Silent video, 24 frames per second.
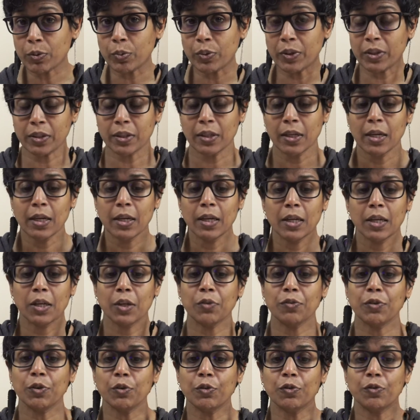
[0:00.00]
with
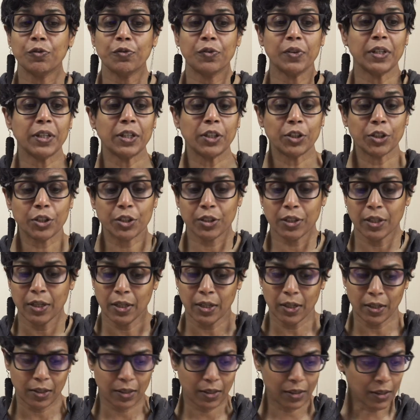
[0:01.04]
if you finished,
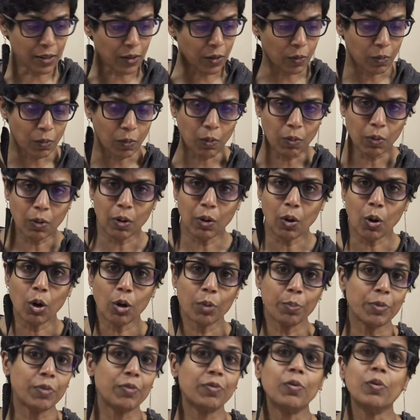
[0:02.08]

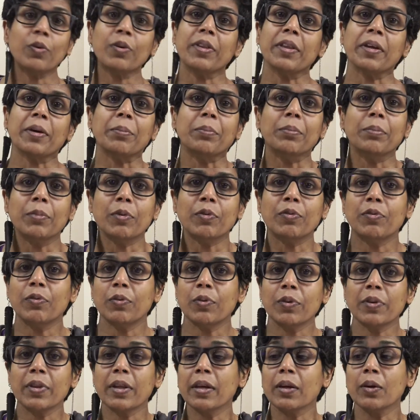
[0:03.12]
long before them,
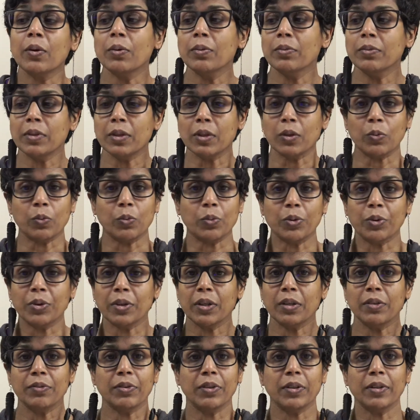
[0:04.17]
before they, were
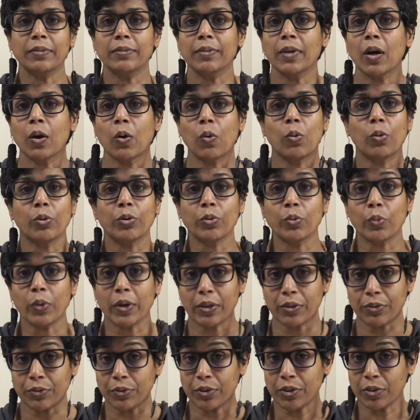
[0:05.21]
even a quarter way
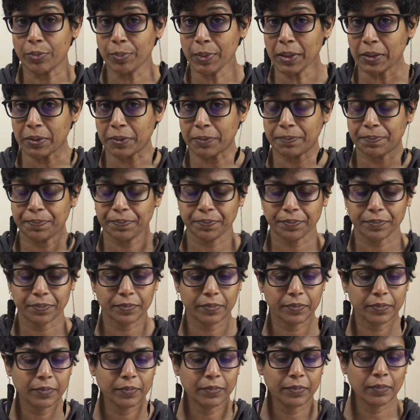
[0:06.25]
through their meal.
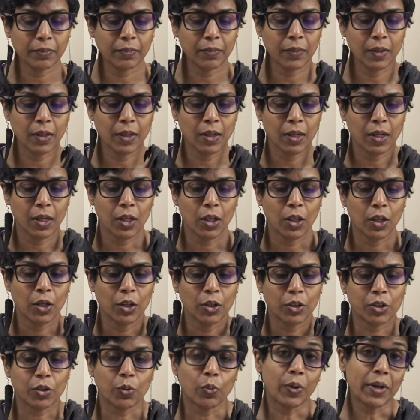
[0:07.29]

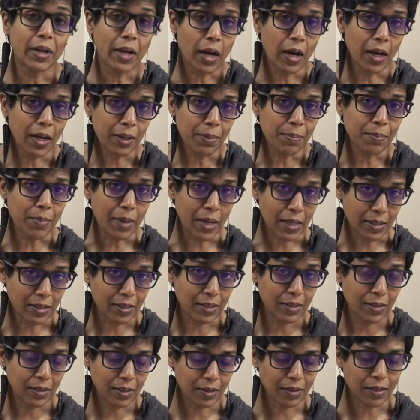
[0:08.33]
So when I met
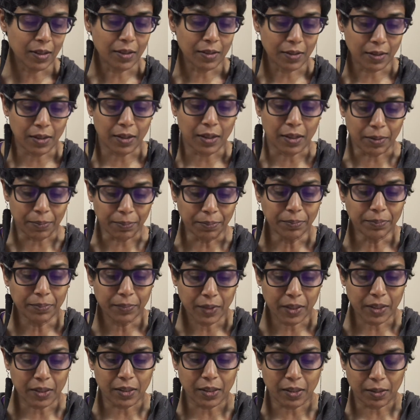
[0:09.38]
him,
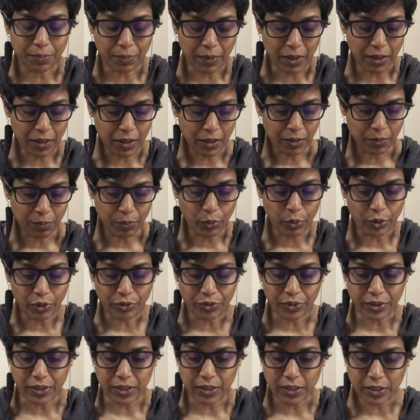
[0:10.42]
my
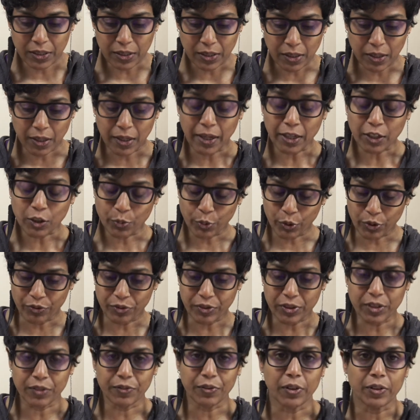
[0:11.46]
boyfriend's
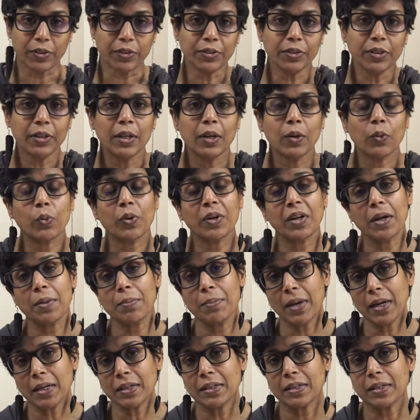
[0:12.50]
ex-boyfriend's father, when I
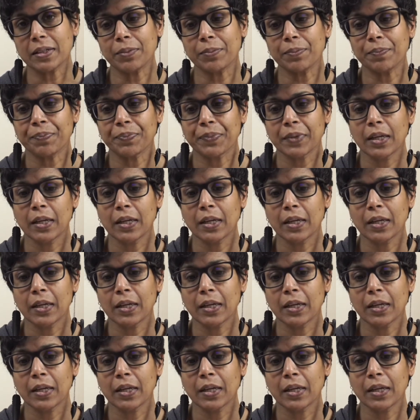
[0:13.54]
met him,